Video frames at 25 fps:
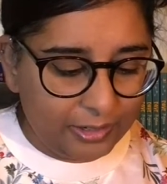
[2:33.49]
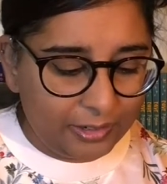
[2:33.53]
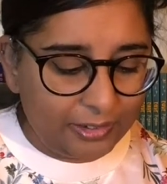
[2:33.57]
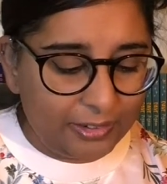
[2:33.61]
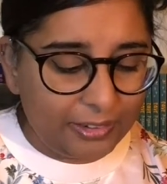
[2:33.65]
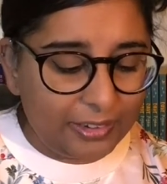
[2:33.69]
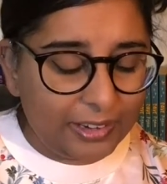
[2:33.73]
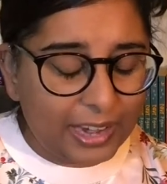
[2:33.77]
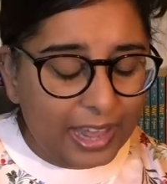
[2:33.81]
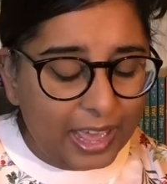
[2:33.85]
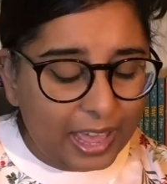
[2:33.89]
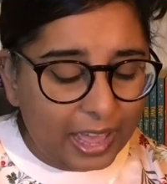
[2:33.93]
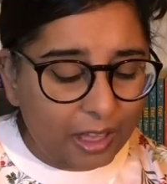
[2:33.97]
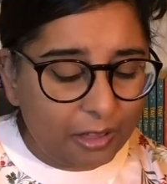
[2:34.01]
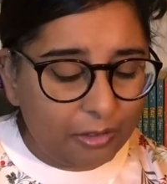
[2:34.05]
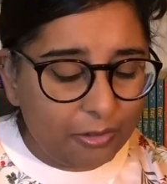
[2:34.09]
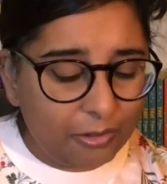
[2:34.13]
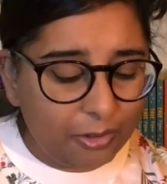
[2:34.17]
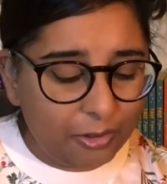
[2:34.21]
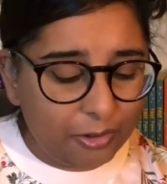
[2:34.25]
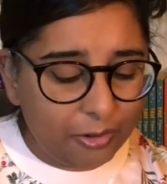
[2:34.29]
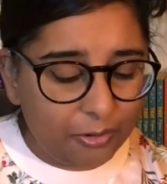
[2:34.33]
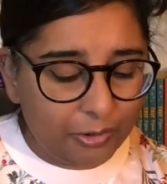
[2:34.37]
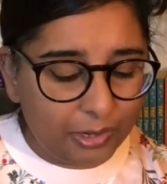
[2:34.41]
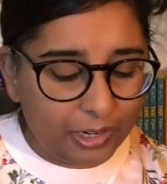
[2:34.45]
"Now
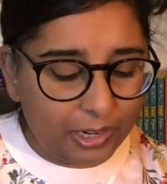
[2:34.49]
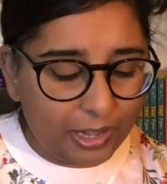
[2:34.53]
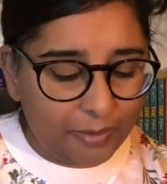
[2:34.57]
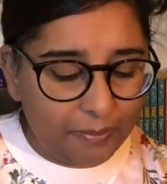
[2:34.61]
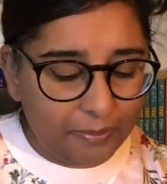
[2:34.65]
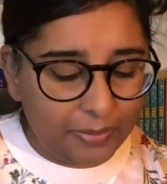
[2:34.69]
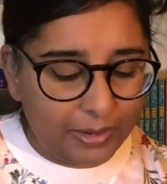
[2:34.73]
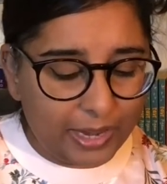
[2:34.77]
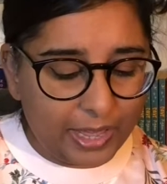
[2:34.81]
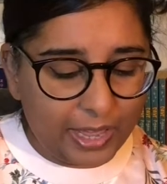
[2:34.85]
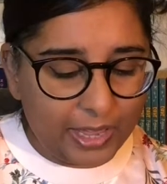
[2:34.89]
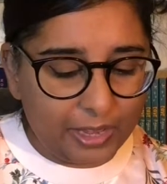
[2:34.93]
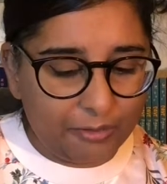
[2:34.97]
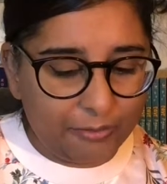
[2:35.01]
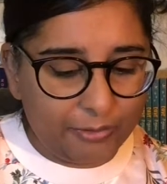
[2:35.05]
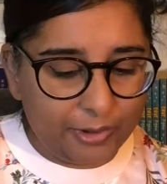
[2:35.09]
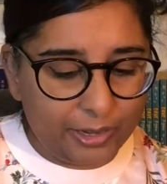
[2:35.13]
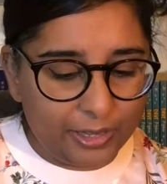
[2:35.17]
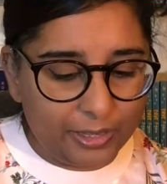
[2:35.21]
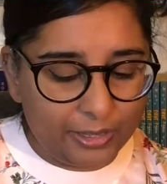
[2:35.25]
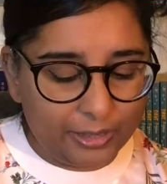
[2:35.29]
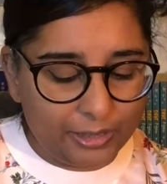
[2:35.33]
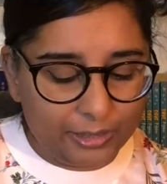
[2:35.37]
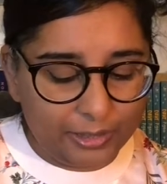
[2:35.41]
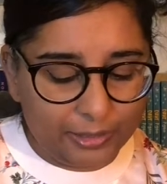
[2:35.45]
who will I play
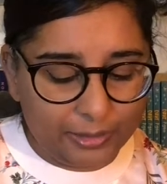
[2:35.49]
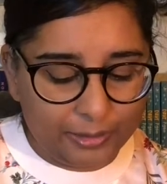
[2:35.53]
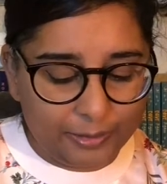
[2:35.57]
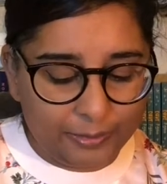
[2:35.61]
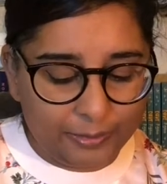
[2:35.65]
with?"